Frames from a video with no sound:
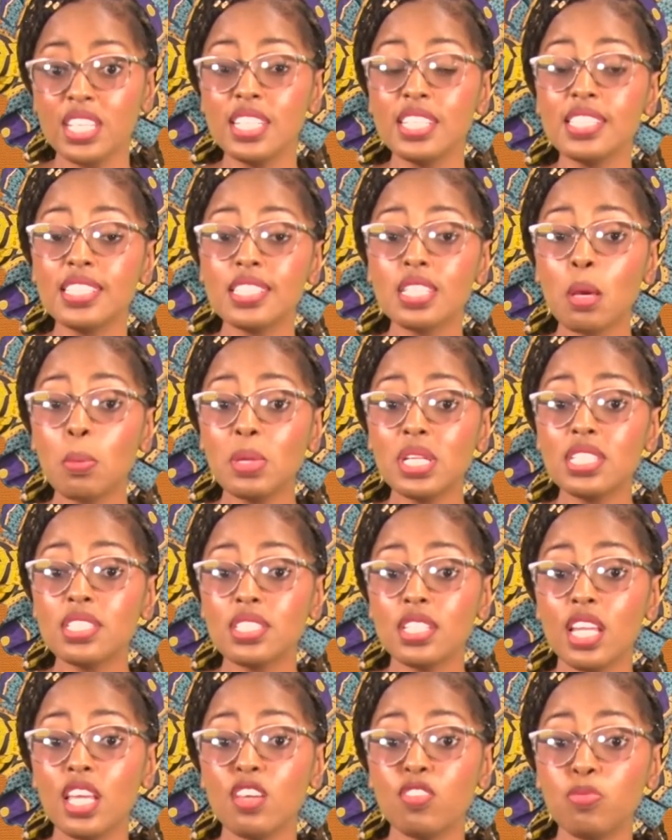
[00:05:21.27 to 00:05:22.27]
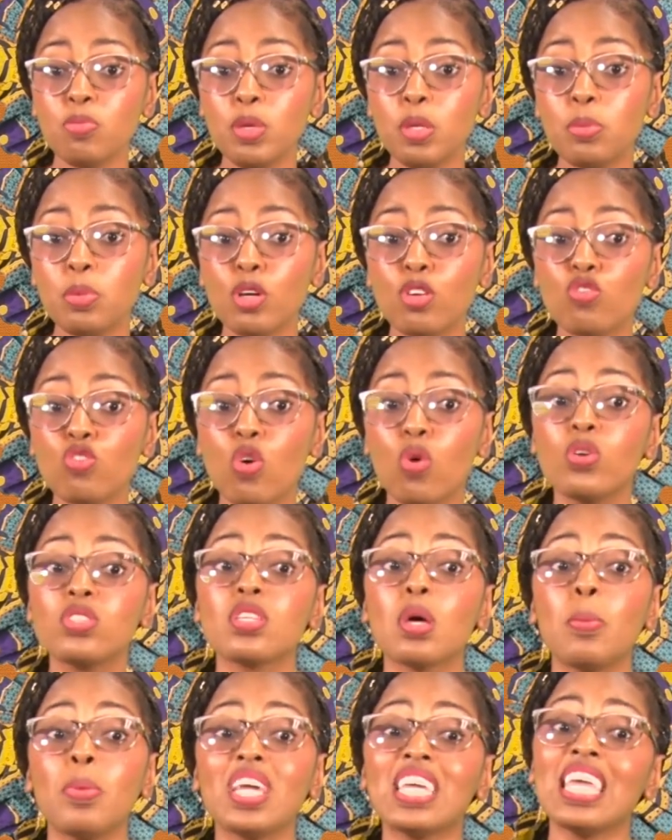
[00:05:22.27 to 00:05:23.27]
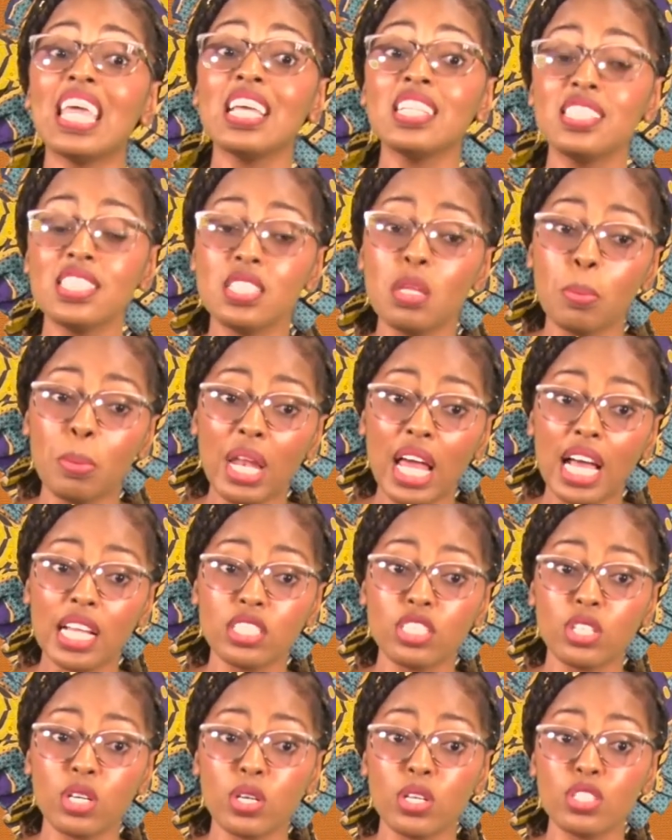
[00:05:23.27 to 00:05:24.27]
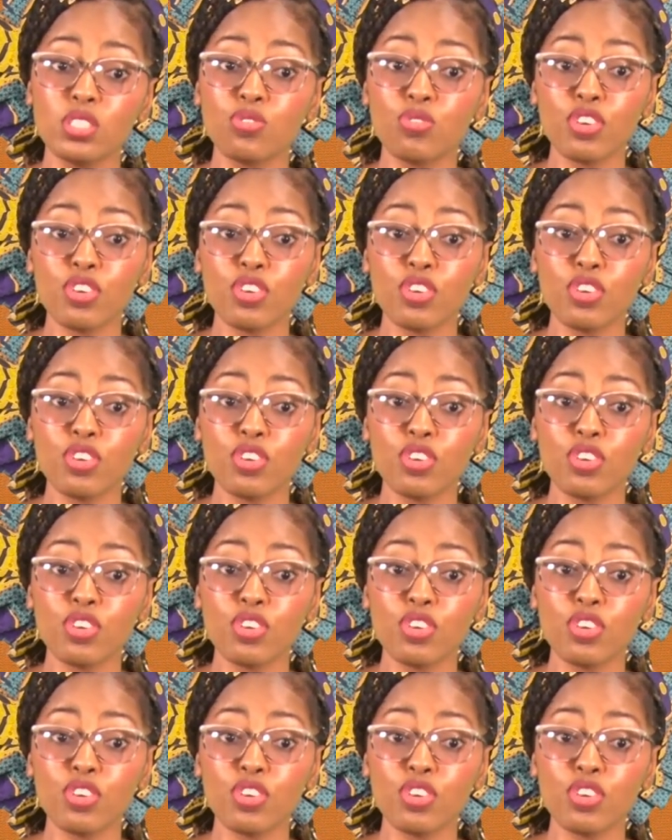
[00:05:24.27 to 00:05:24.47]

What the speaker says: Some enslaved people rose up against the planters.